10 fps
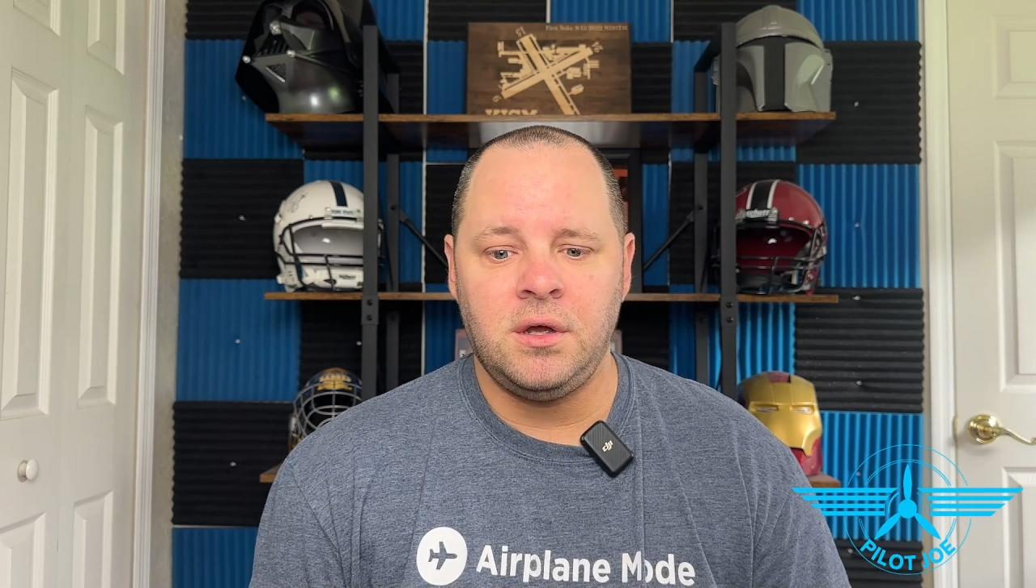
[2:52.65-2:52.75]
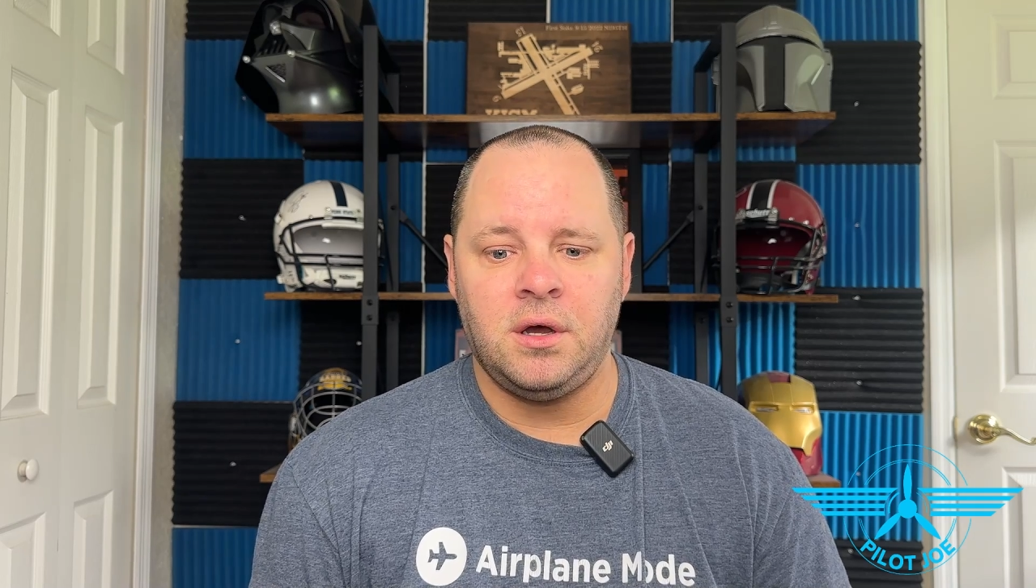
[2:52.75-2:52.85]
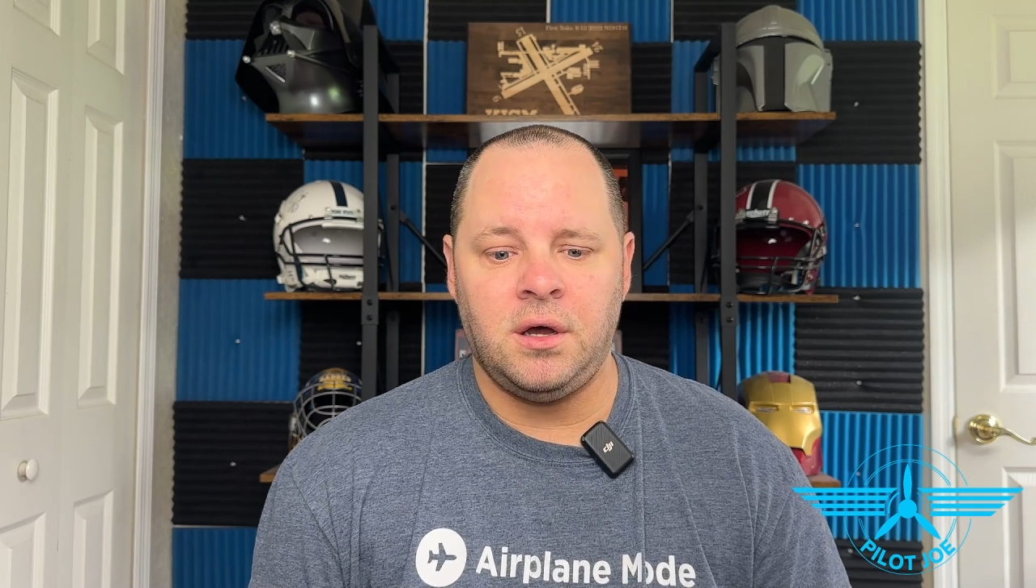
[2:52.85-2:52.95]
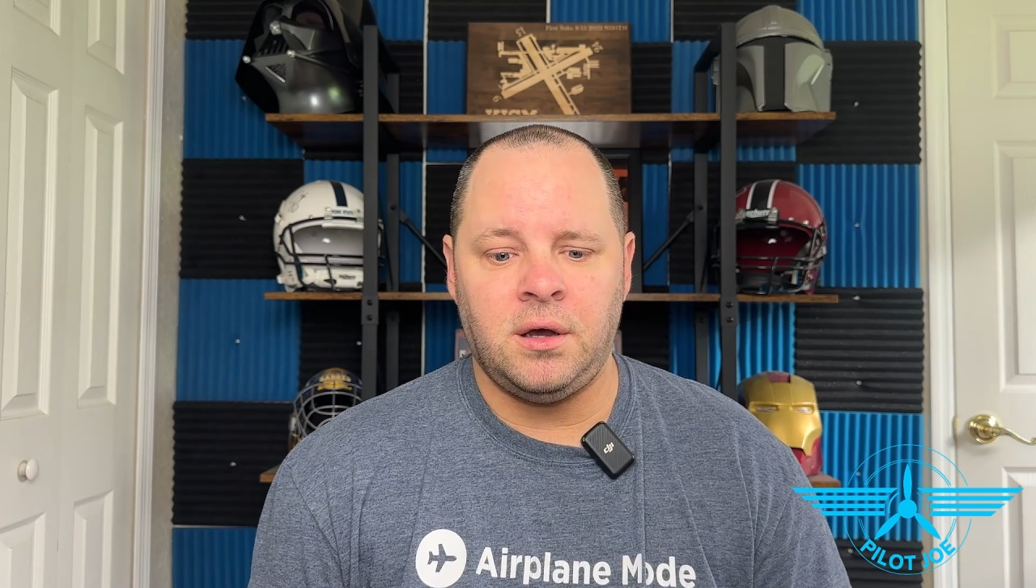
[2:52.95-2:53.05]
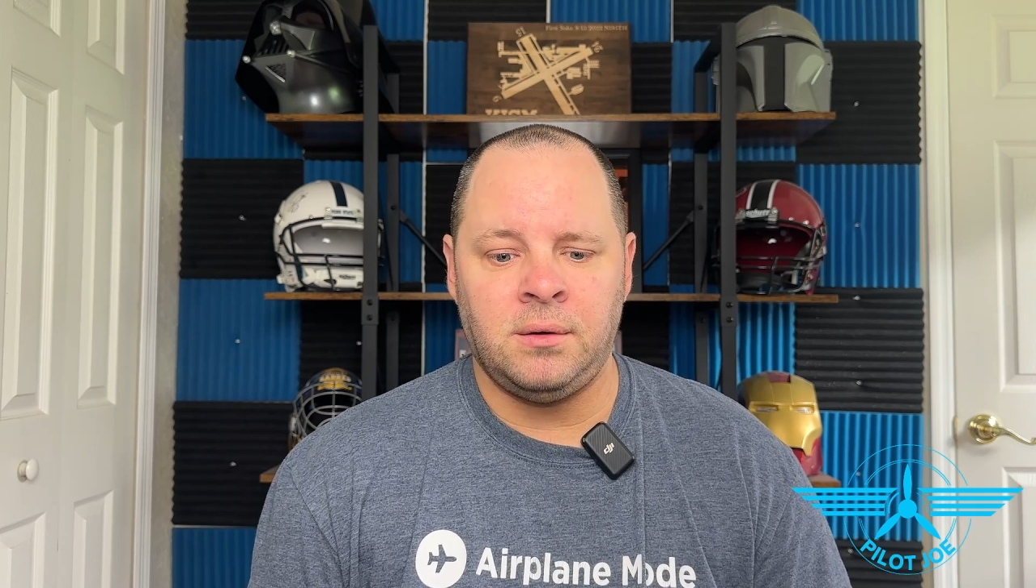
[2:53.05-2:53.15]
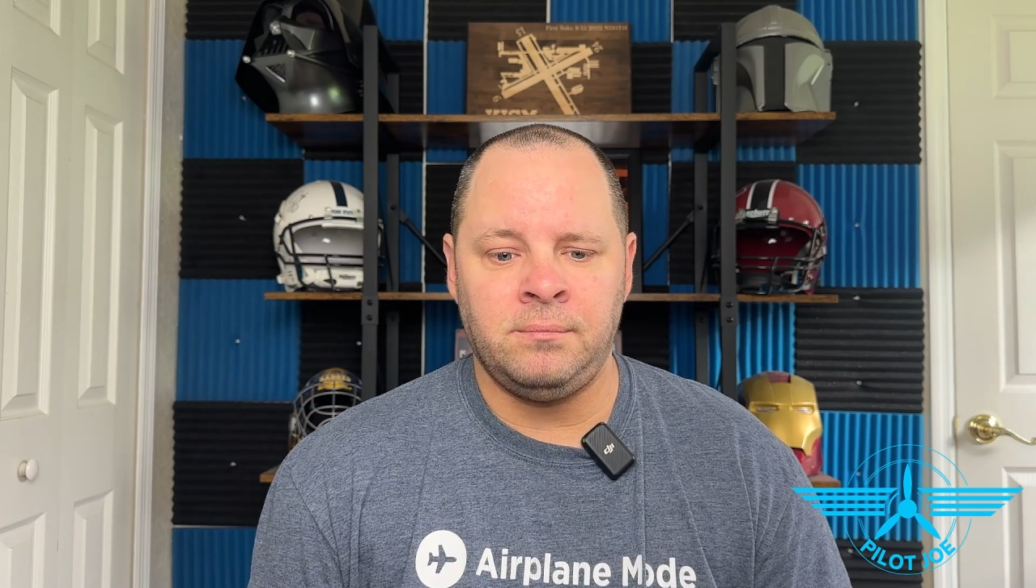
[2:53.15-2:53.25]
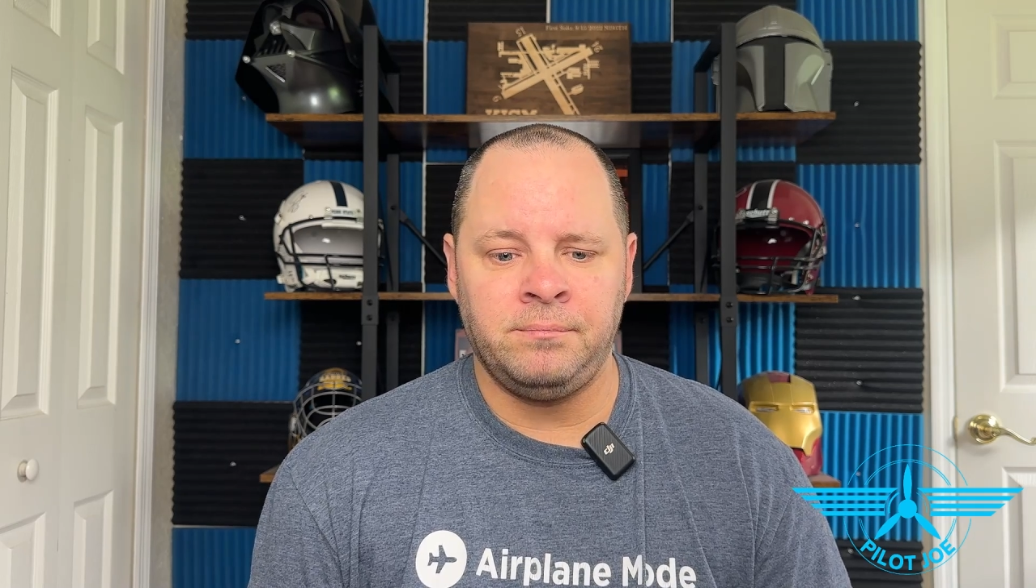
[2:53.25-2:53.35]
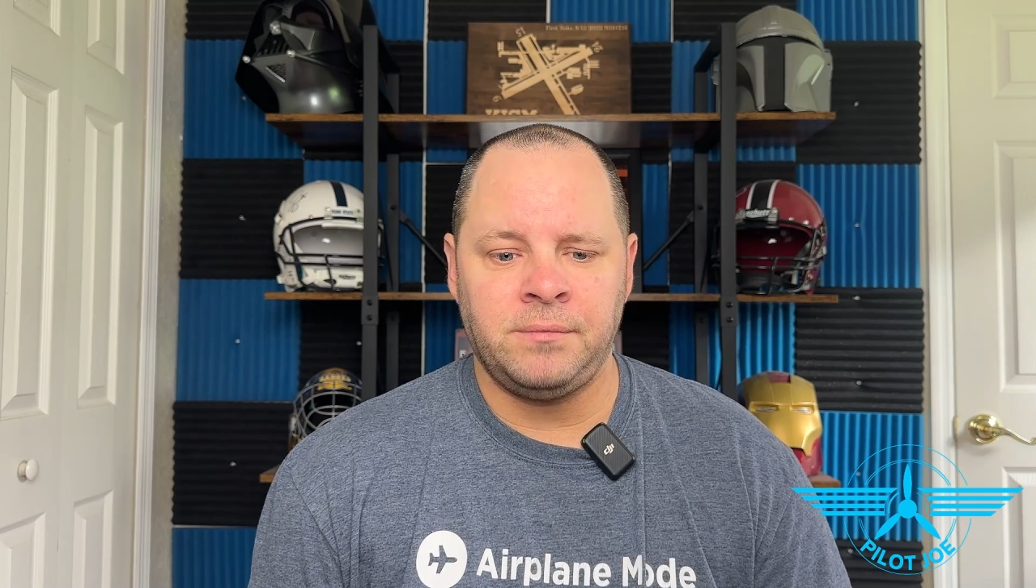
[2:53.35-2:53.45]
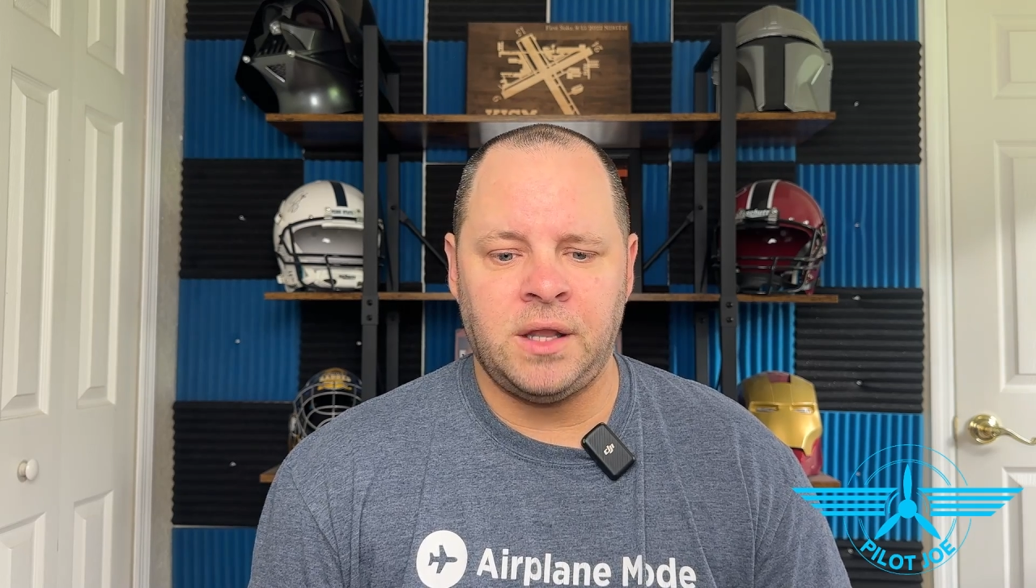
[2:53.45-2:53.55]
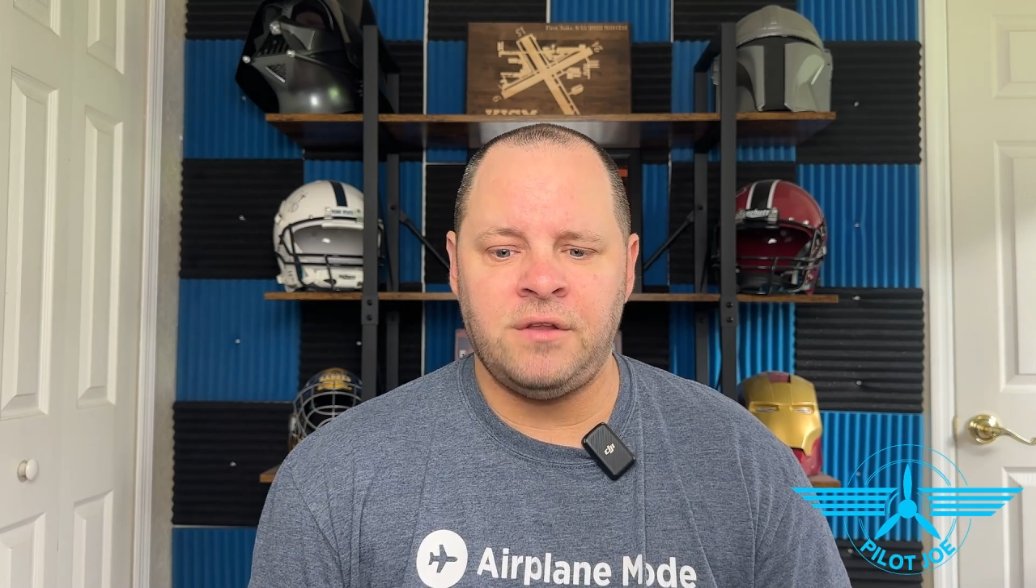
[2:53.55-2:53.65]
And
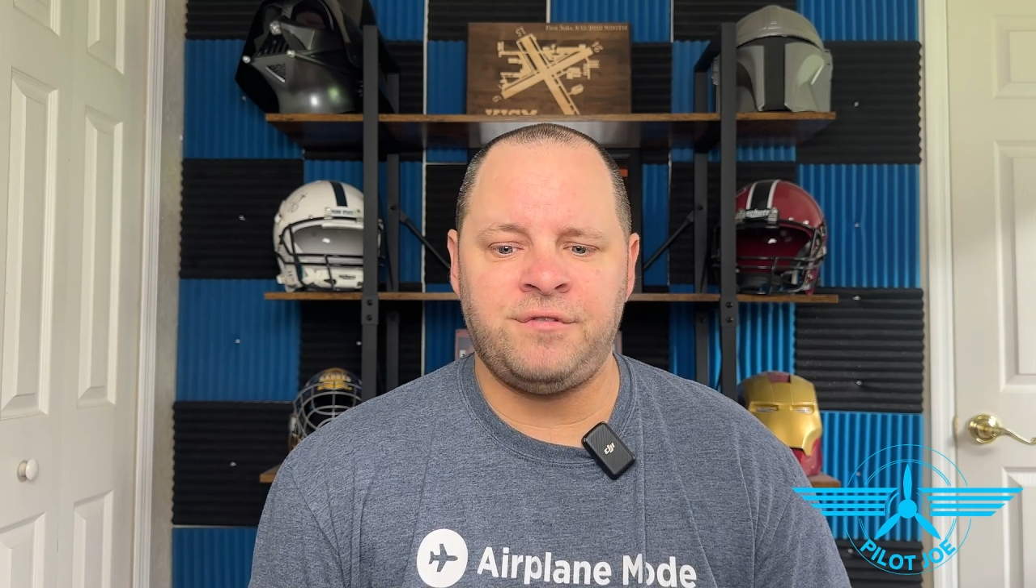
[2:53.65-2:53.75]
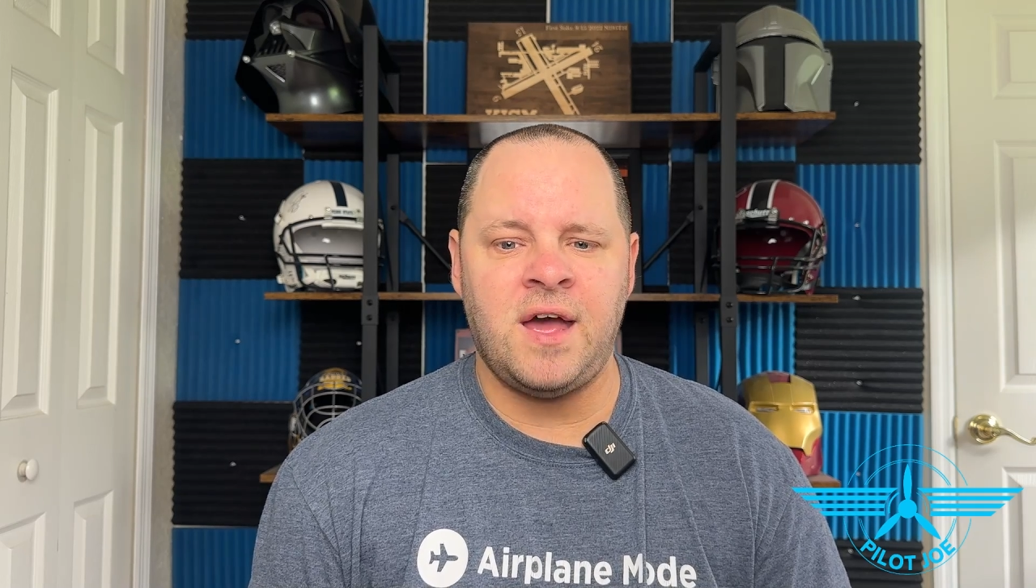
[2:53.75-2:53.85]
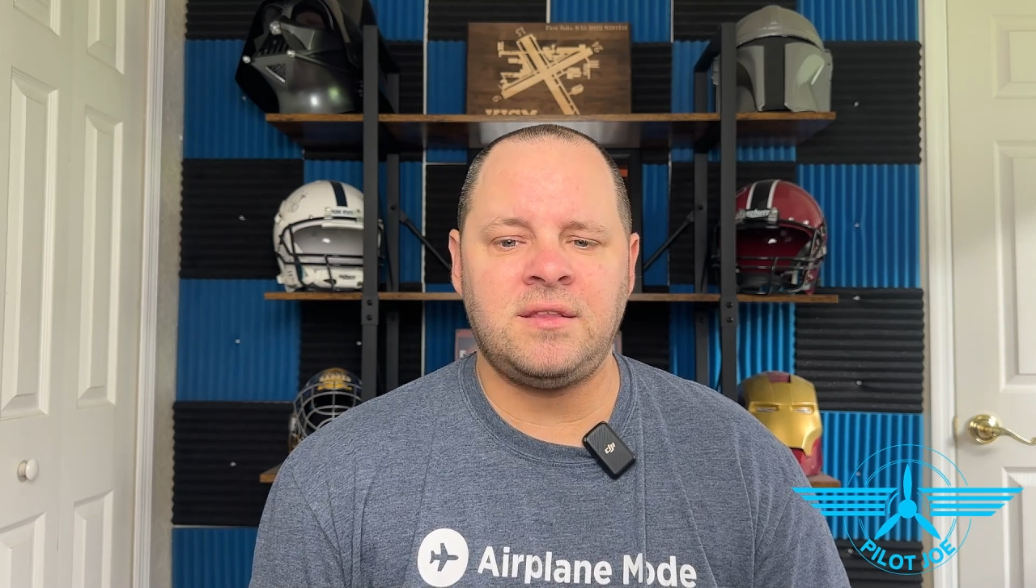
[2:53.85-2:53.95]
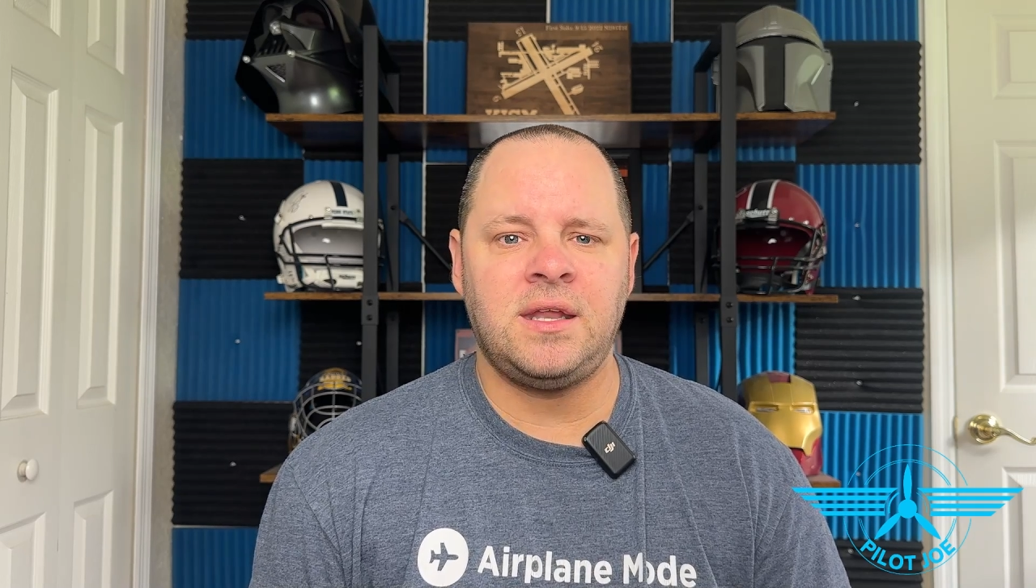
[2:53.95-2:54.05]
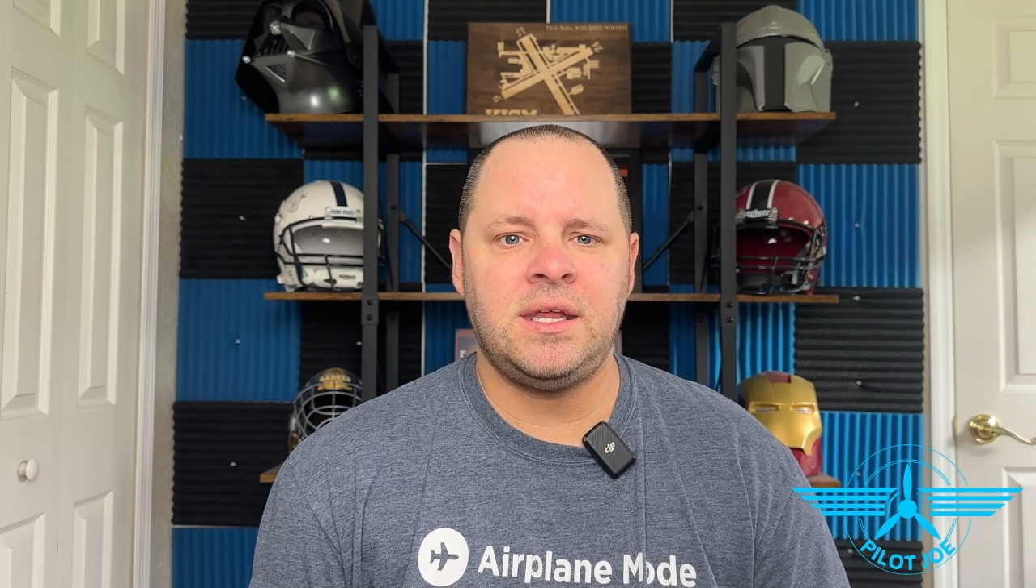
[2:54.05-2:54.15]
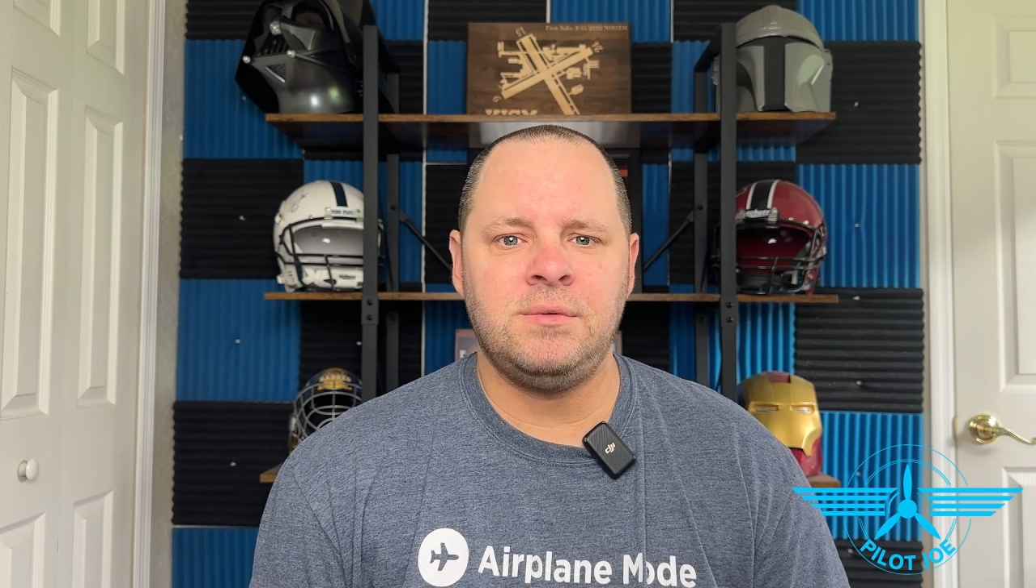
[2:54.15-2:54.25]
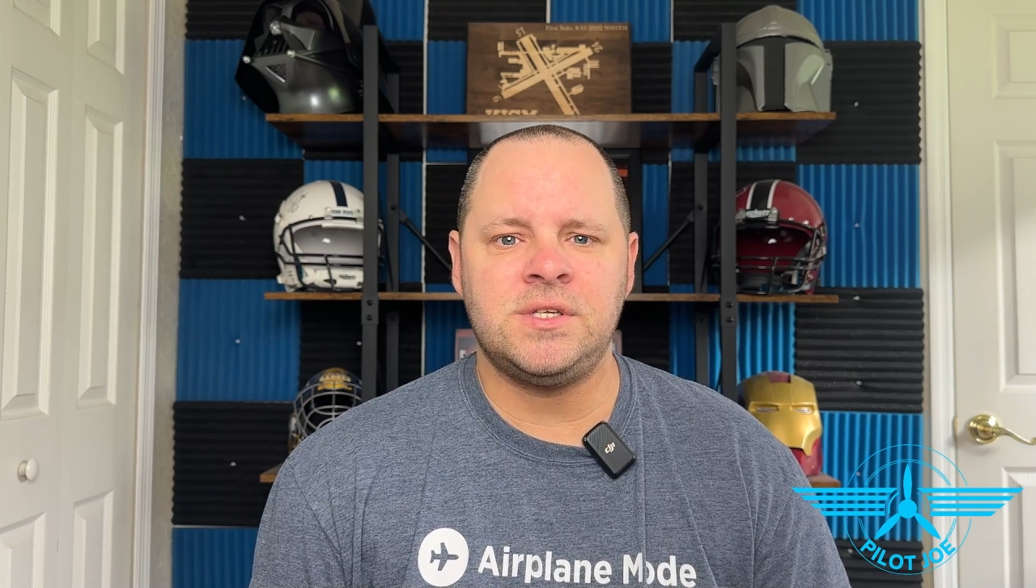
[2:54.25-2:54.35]
the fact that he would